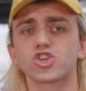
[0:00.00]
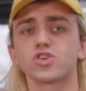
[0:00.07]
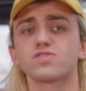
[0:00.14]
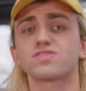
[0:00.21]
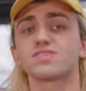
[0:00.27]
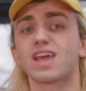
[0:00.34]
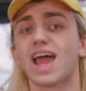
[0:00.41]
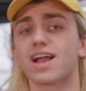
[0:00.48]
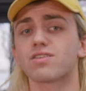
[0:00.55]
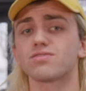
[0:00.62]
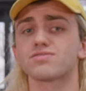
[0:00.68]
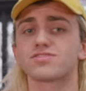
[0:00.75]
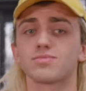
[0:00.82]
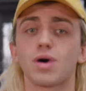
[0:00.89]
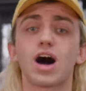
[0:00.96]
choose to
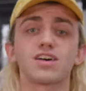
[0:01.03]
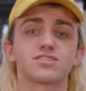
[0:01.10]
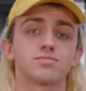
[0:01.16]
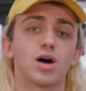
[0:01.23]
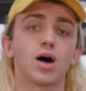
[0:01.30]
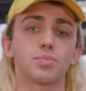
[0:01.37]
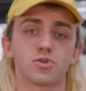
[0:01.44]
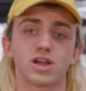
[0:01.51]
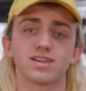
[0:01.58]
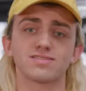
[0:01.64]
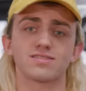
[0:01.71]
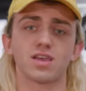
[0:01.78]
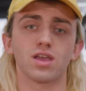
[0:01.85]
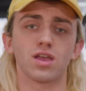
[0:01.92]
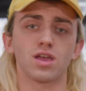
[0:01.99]
tackle some awesome
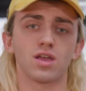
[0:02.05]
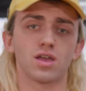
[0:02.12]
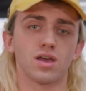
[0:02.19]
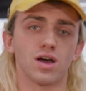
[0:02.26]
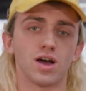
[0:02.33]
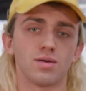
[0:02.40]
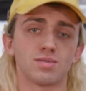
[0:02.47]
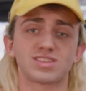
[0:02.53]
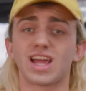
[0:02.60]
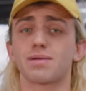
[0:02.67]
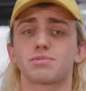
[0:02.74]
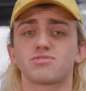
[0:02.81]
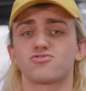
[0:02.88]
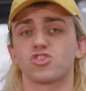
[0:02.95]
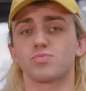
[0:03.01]
upgrades. Um, a
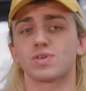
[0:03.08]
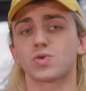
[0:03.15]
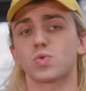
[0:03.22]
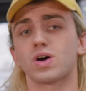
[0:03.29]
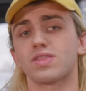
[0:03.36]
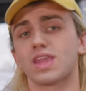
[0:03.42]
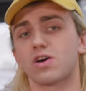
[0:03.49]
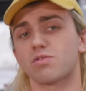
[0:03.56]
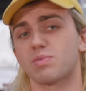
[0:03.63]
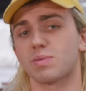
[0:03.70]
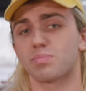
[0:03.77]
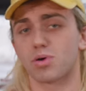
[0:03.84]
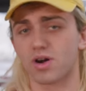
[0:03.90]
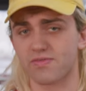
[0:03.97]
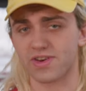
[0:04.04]
time-consuming one that would be
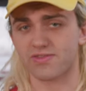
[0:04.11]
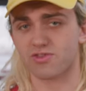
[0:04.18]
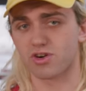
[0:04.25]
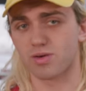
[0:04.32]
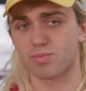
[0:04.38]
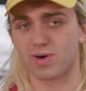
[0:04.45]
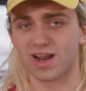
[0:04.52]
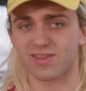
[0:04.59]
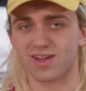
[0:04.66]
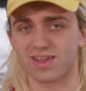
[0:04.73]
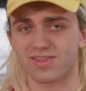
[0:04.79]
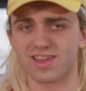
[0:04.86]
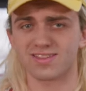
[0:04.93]
perfect for a break like